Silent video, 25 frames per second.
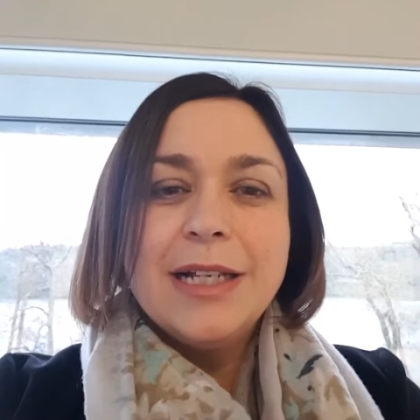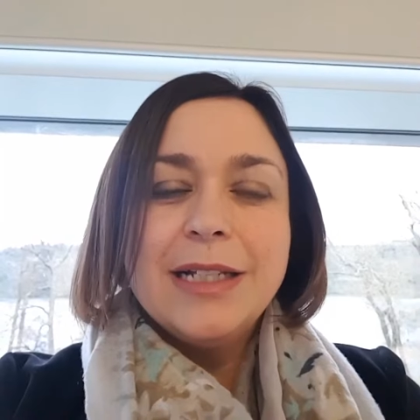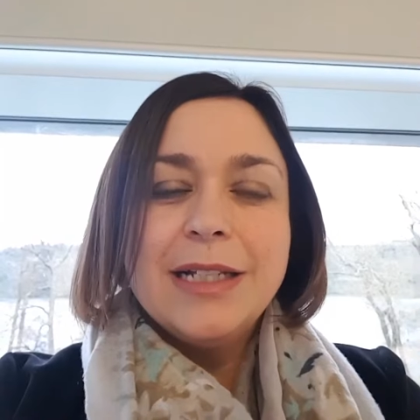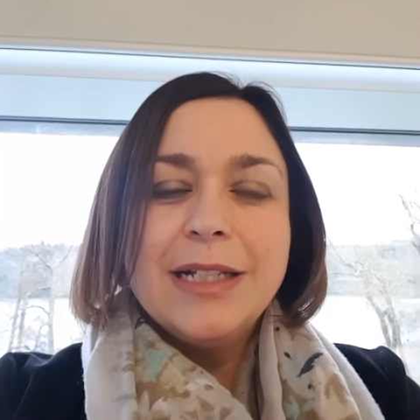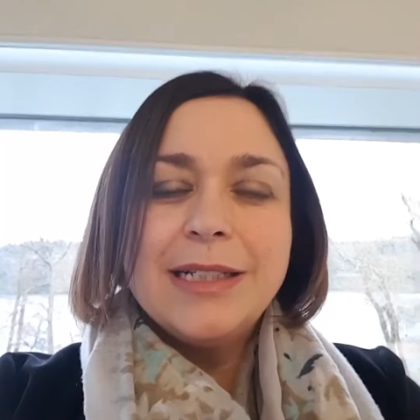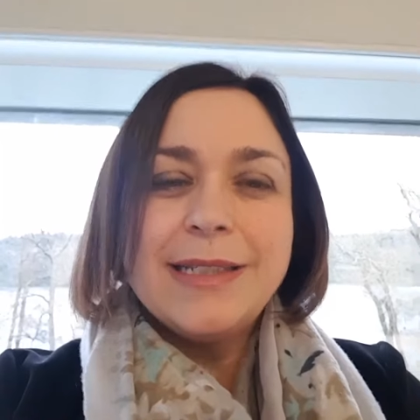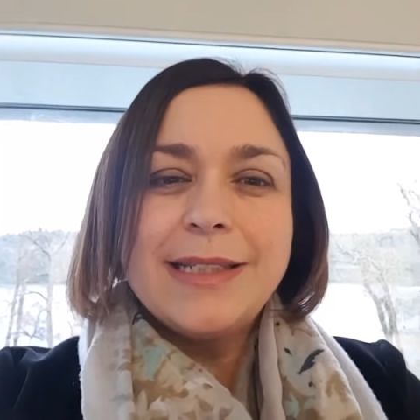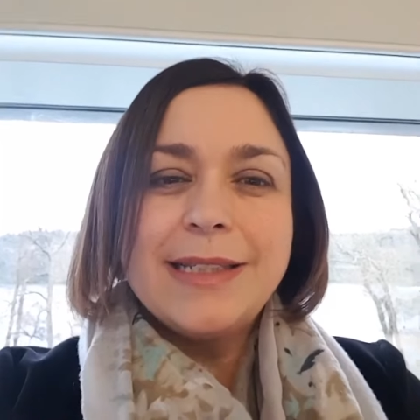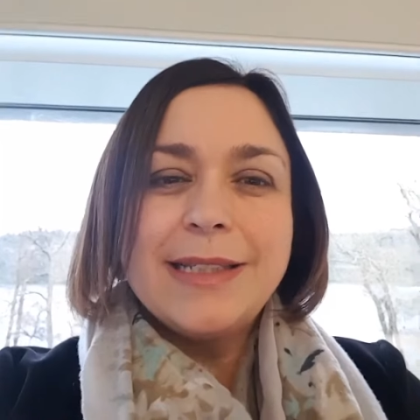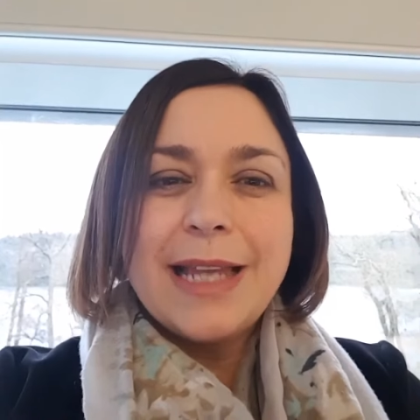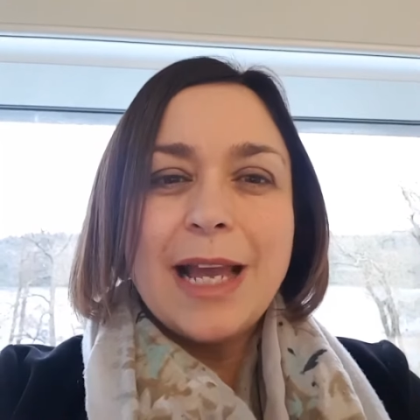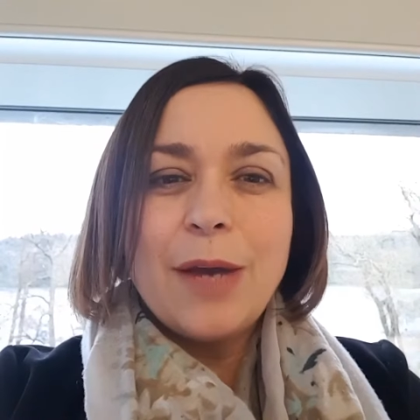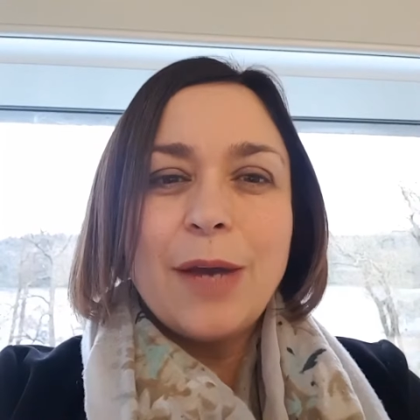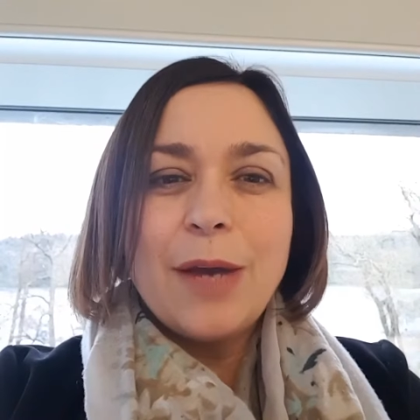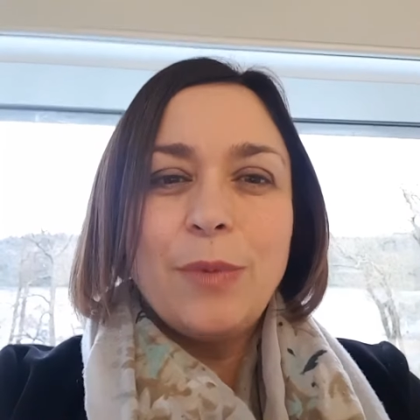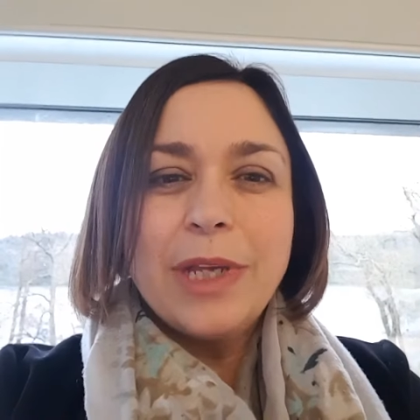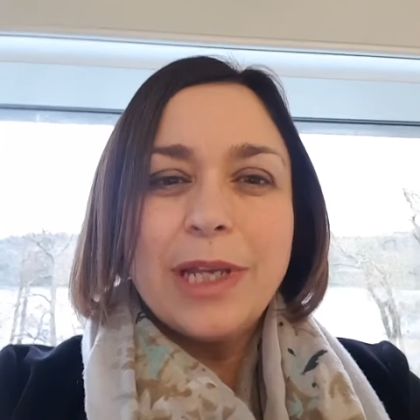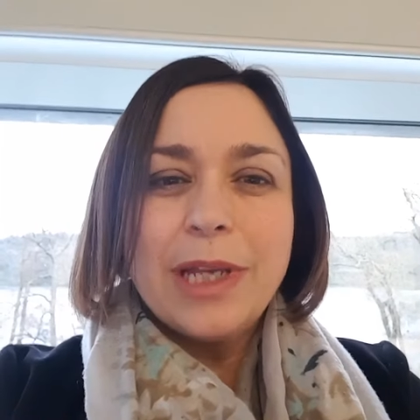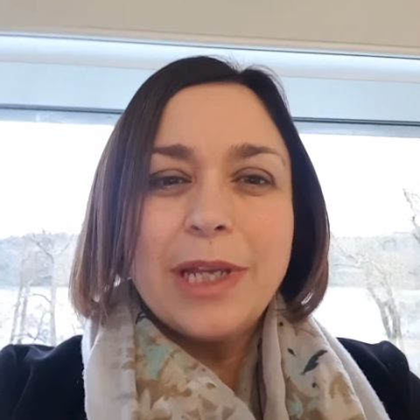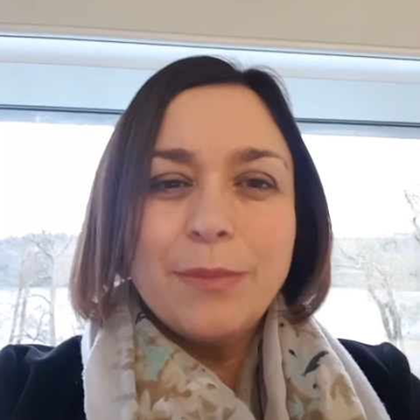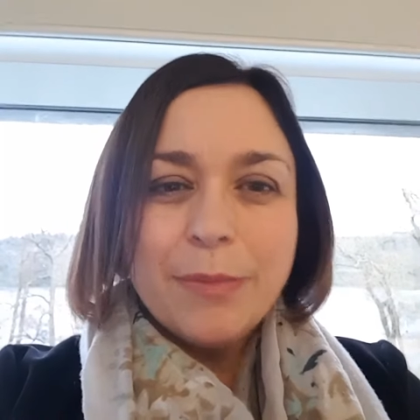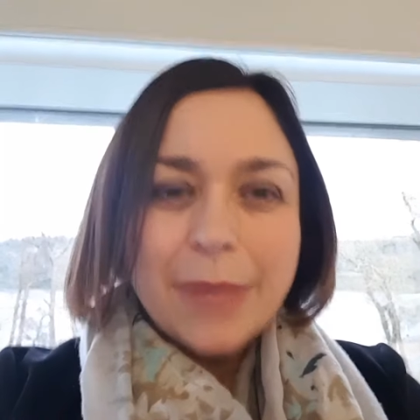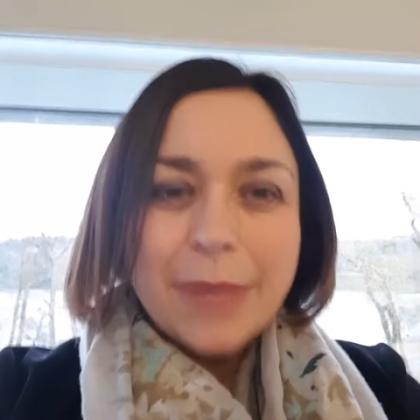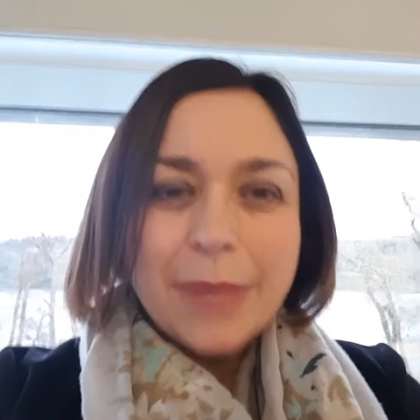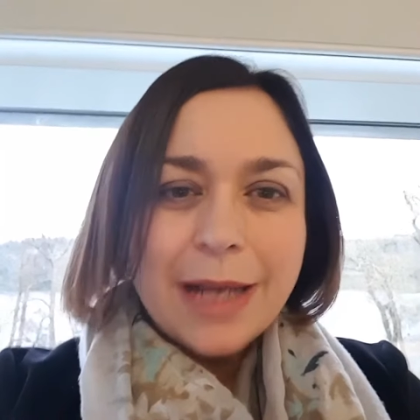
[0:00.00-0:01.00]
to see how we
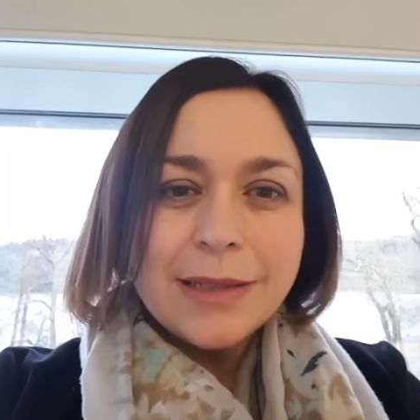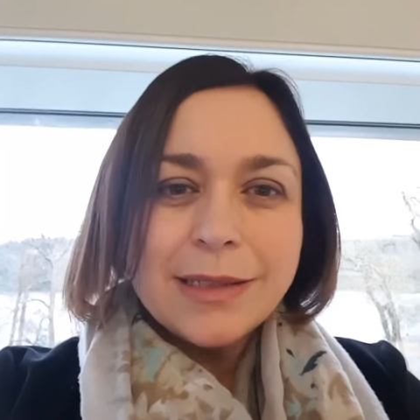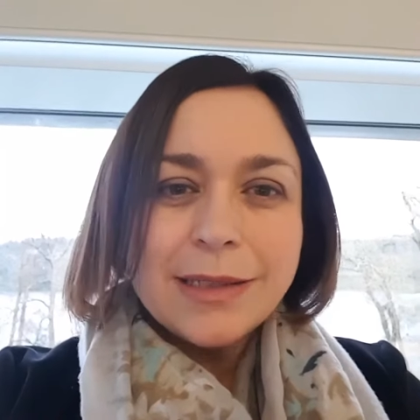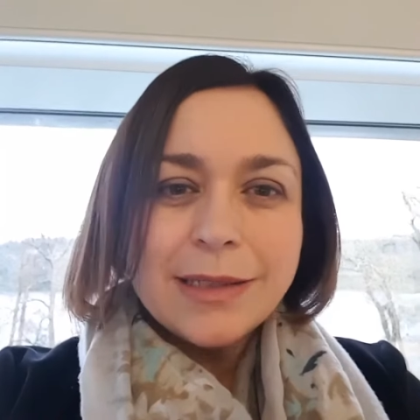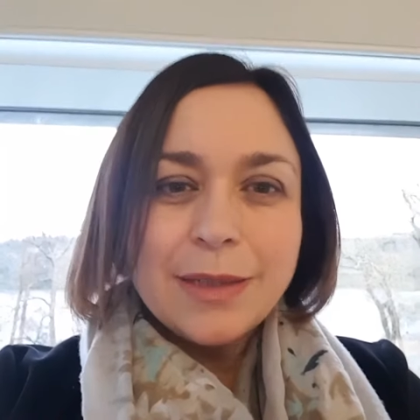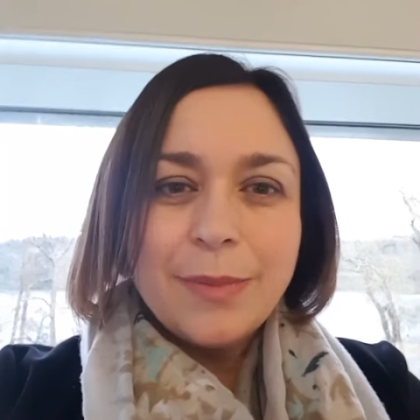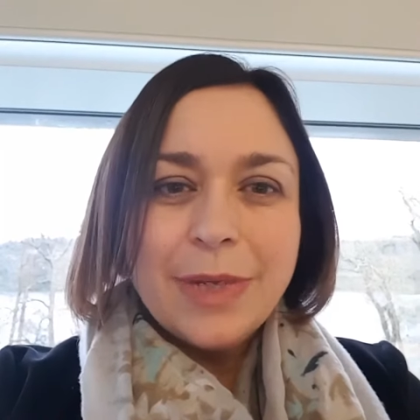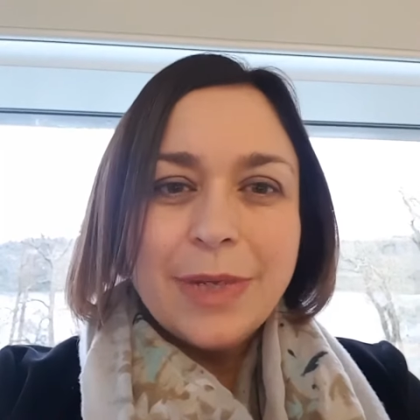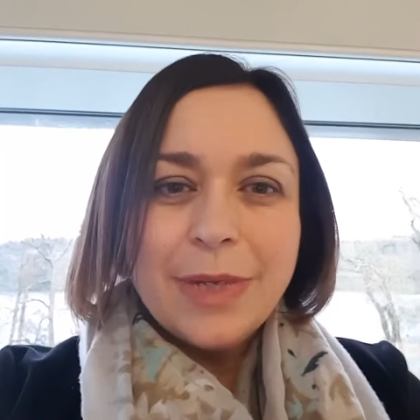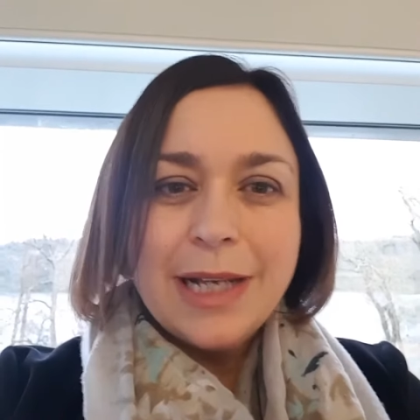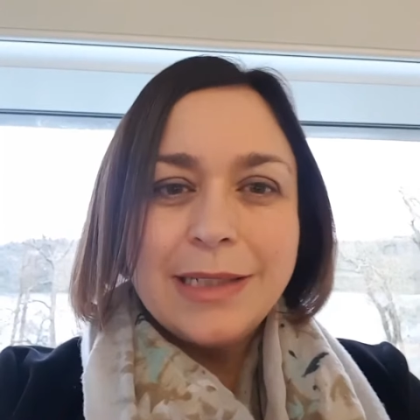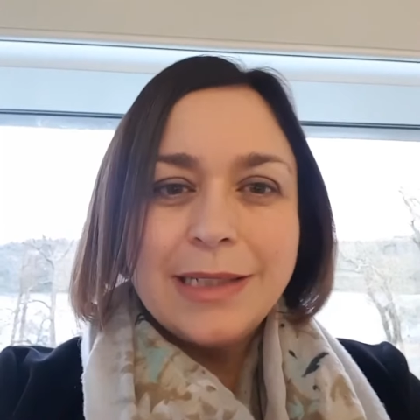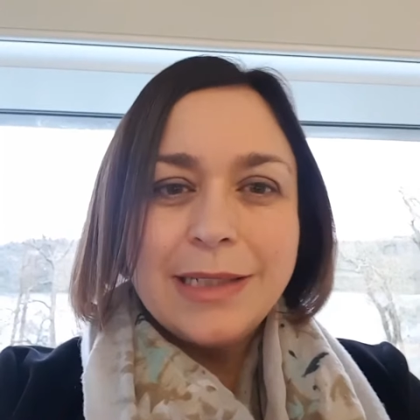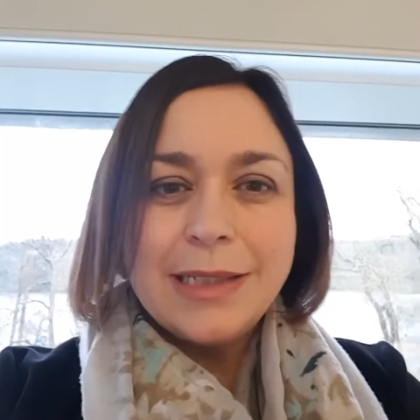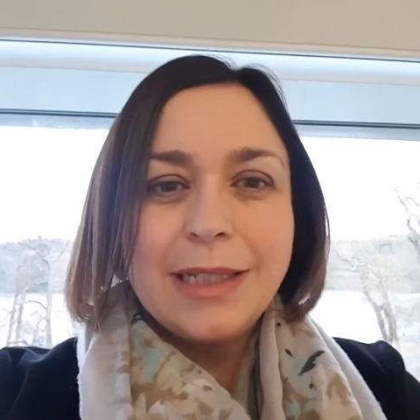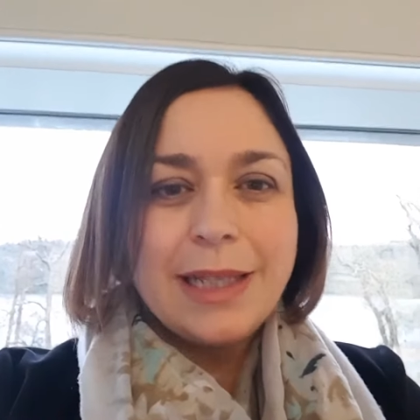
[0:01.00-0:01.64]
can maximize